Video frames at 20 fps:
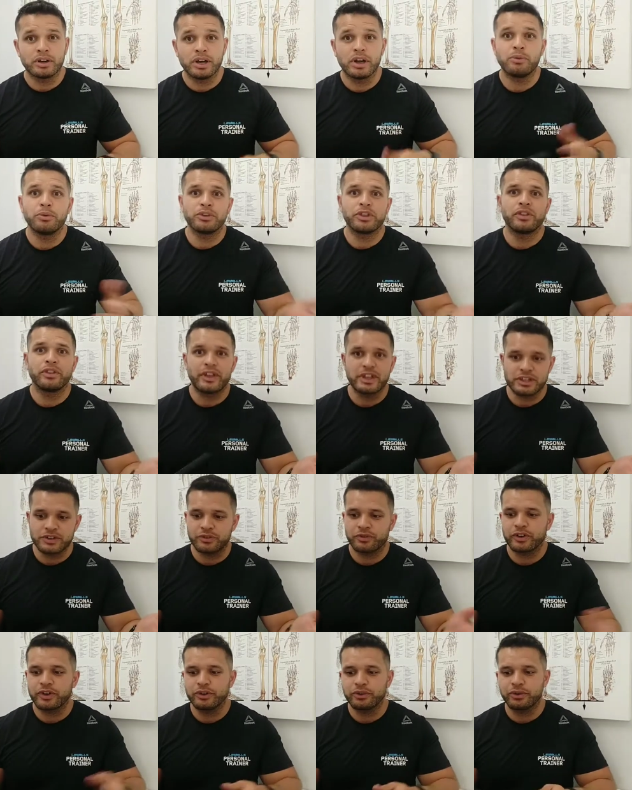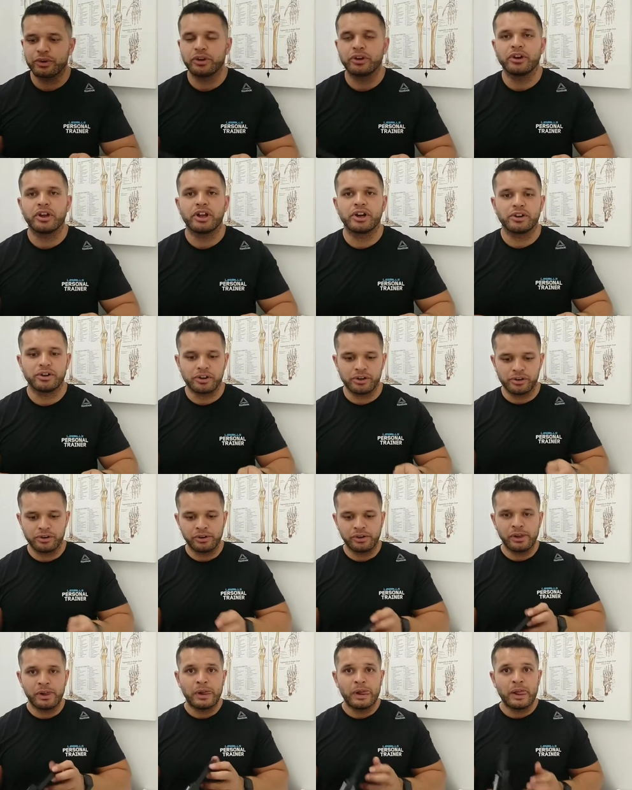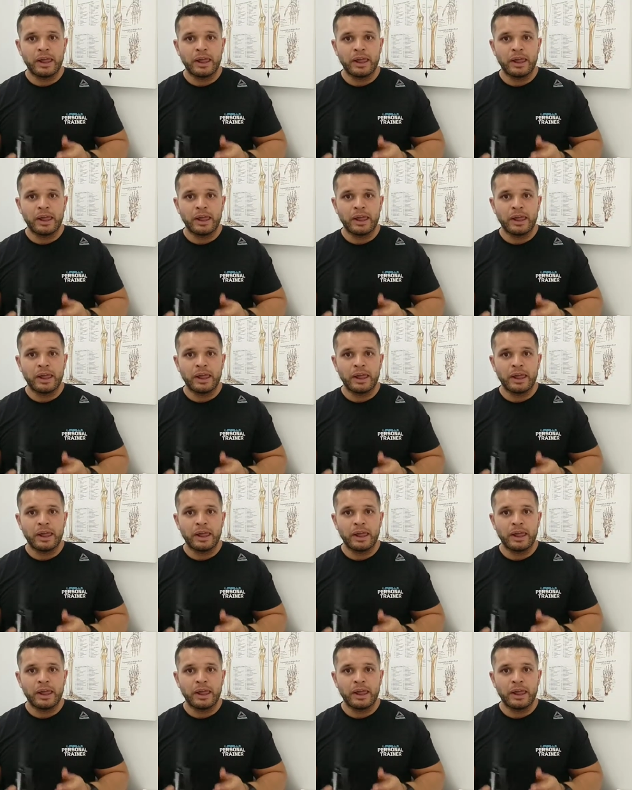Now, whether that's free or not, I don't know.